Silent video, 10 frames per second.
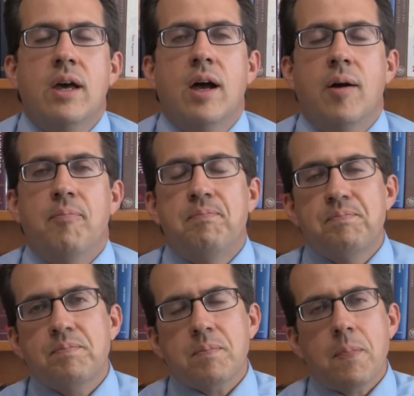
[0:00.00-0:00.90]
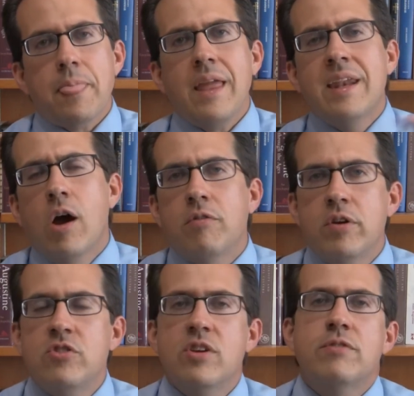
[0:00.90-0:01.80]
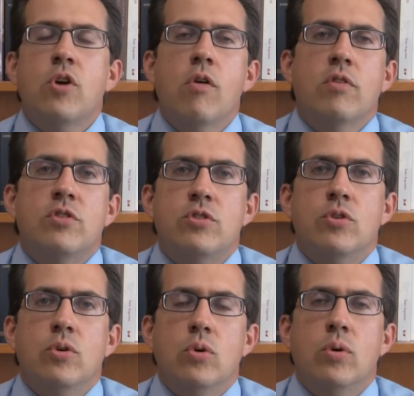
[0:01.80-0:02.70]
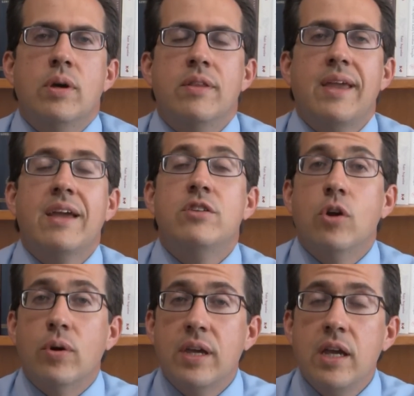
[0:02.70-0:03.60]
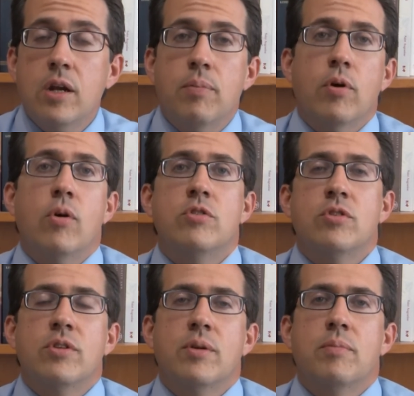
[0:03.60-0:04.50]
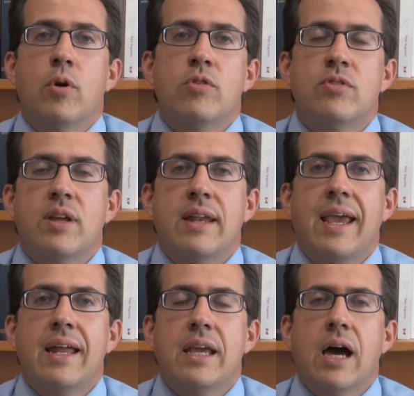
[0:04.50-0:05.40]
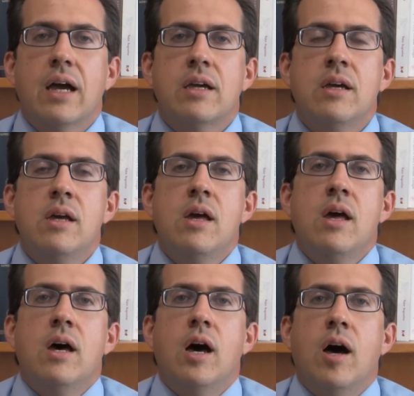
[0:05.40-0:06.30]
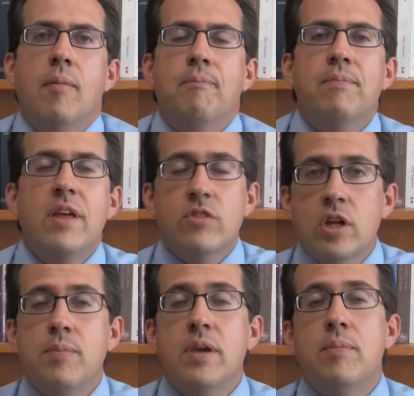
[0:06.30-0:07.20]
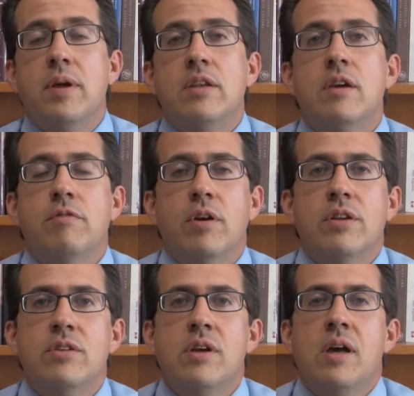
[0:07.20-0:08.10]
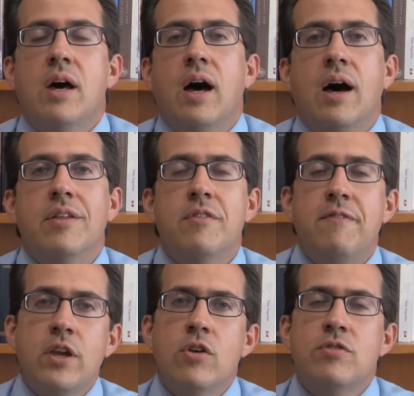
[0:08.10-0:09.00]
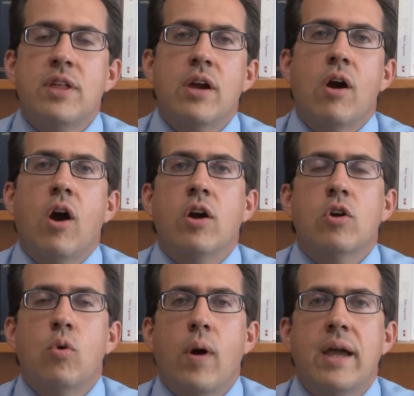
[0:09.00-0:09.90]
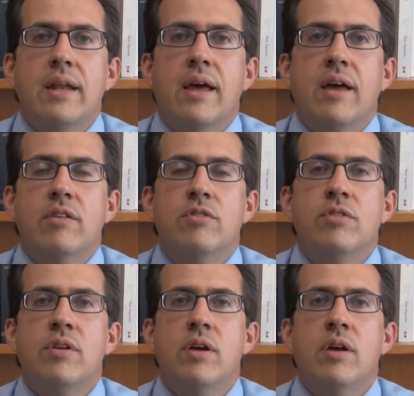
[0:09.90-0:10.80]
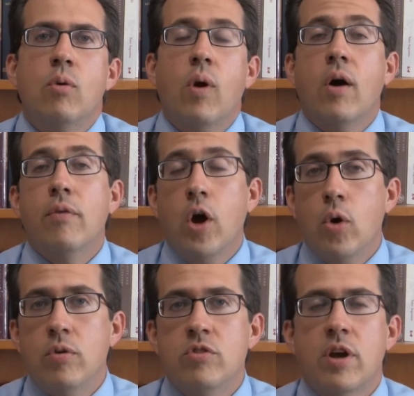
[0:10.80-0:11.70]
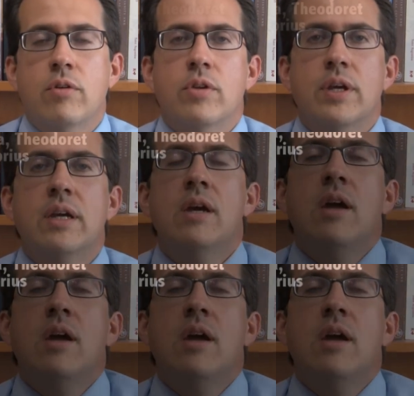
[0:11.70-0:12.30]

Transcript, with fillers: Um, now, if we shift over to the Antiochene approach, or the approach in Antioch, um, it's going to be a bit different. Uh, the figures there aren't quite as well known generally.